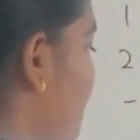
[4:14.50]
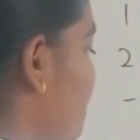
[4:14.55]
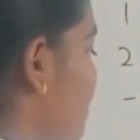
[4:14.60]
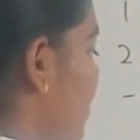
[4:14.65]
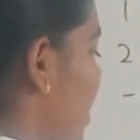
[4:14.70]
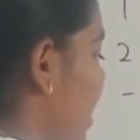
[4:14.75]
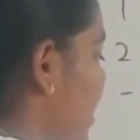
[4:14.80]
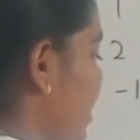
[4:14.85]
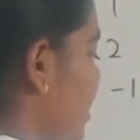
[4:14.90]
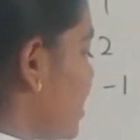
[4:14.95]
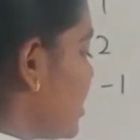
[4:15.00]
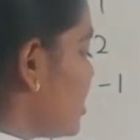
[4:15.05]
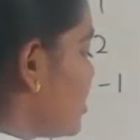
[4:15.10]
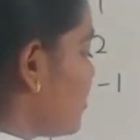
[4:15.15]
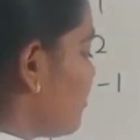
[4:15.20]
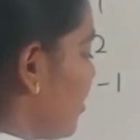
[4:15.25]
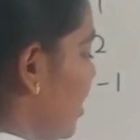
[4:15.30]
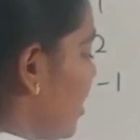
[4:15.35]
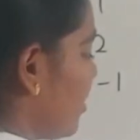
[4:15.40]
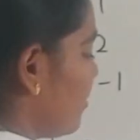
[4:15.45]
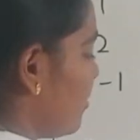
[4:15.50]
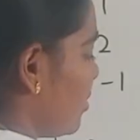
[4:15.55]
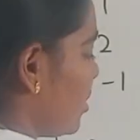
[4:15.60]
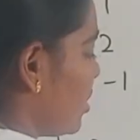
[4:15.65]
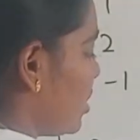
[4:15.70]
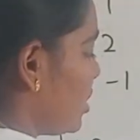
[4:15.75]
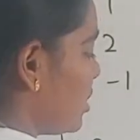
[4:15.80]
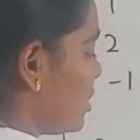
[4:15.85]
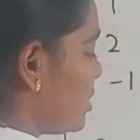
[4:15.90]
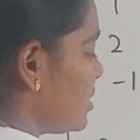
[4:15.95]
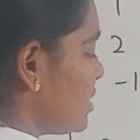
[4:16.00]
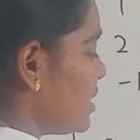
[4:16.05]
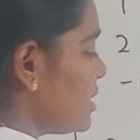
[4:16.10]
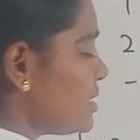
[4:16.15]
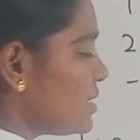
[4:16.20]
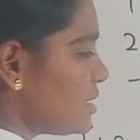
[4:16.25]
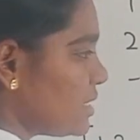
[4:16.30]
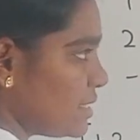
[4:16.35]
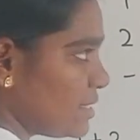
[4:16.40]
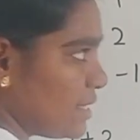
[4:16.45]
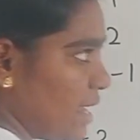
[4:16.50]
minus 5. Since the